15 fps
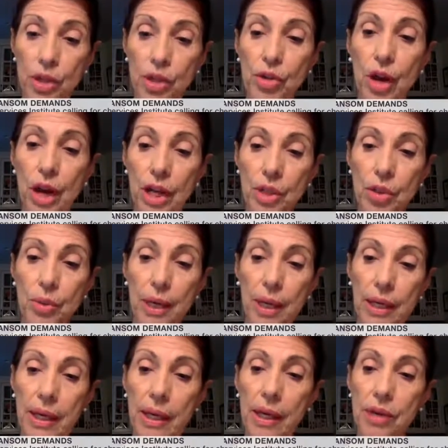we're trying to
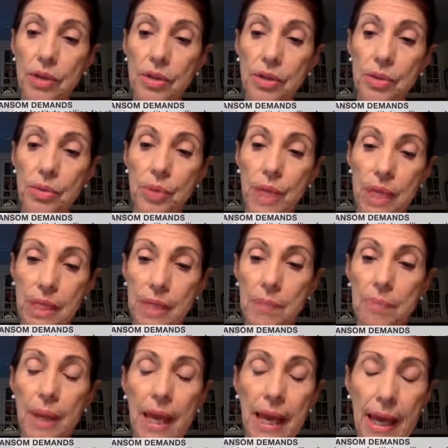adhere to this
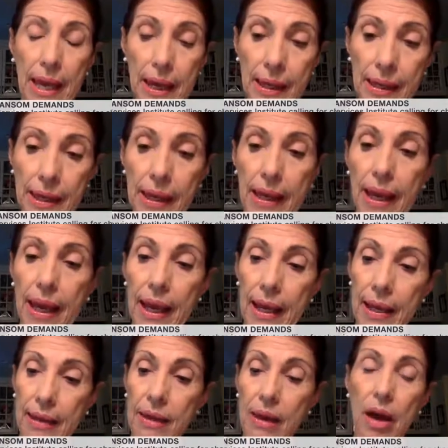ban
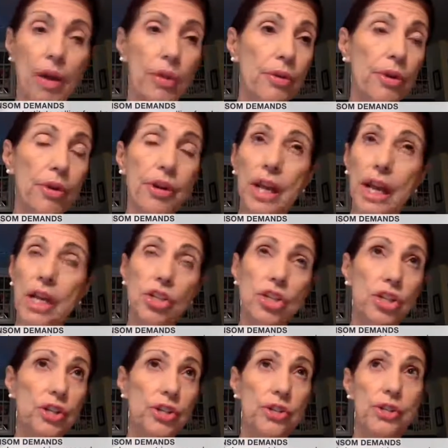and other
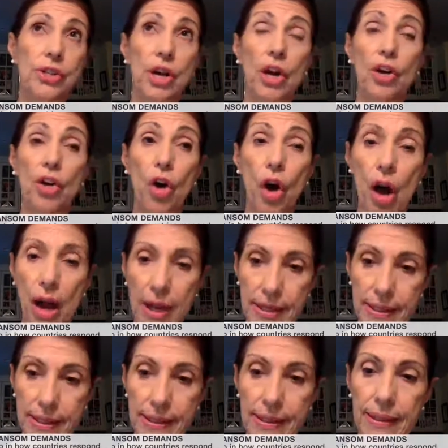nations are
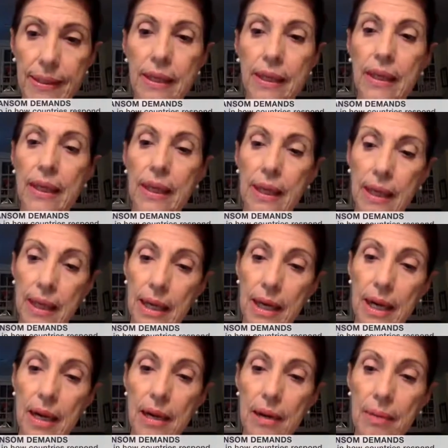not.
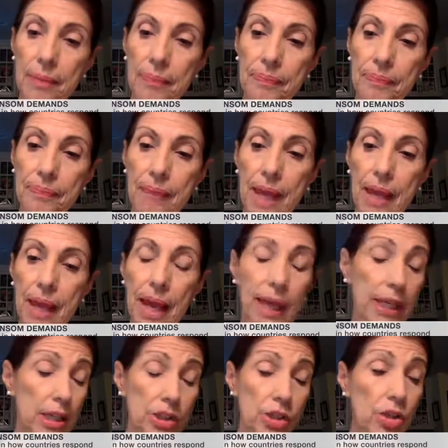And
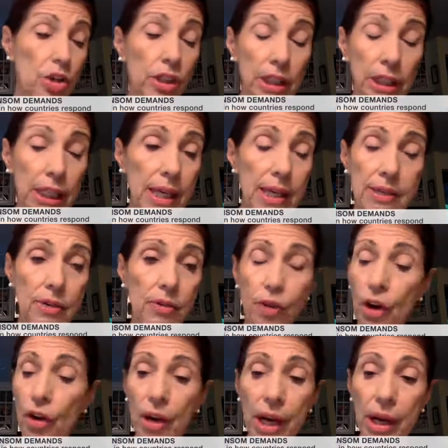it certainly is a
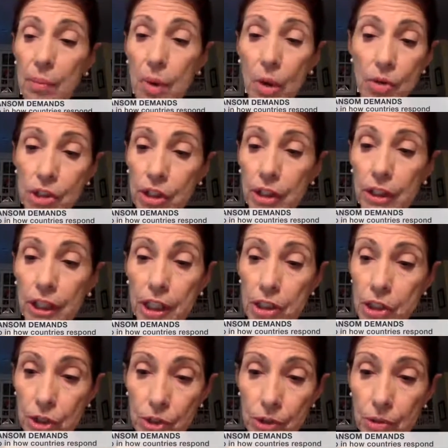very emotional
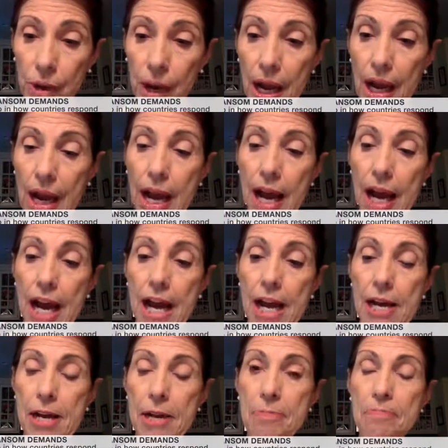issue.
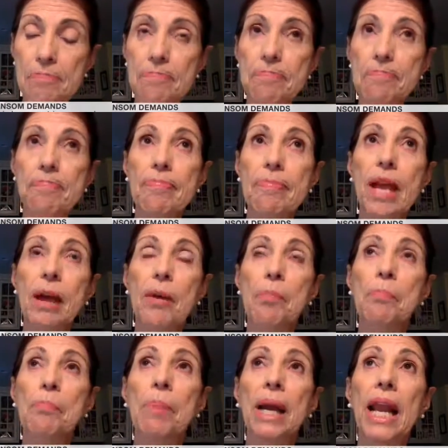
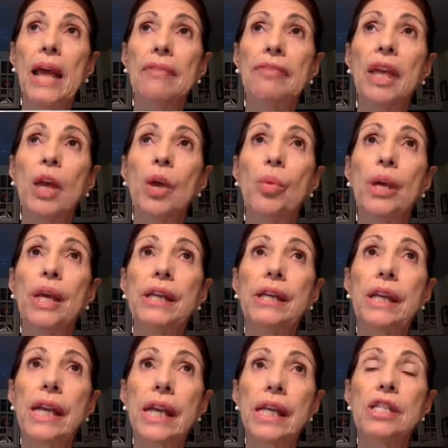But I think we
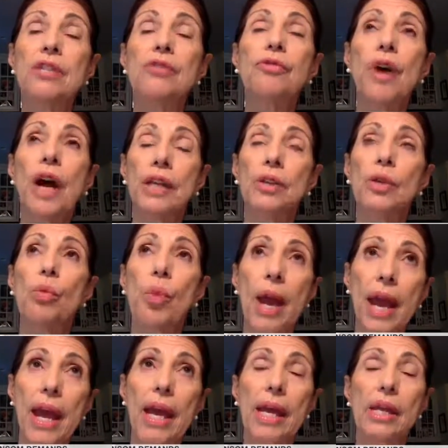need to find a
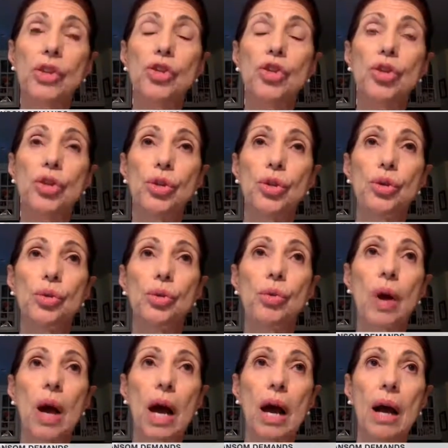way
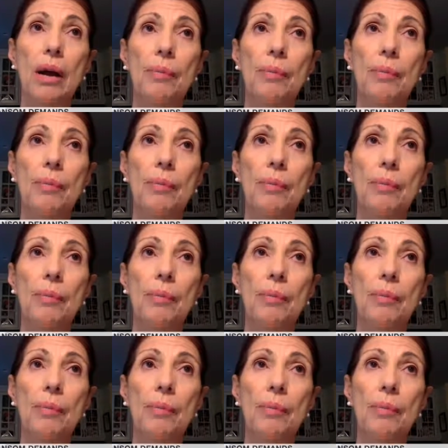to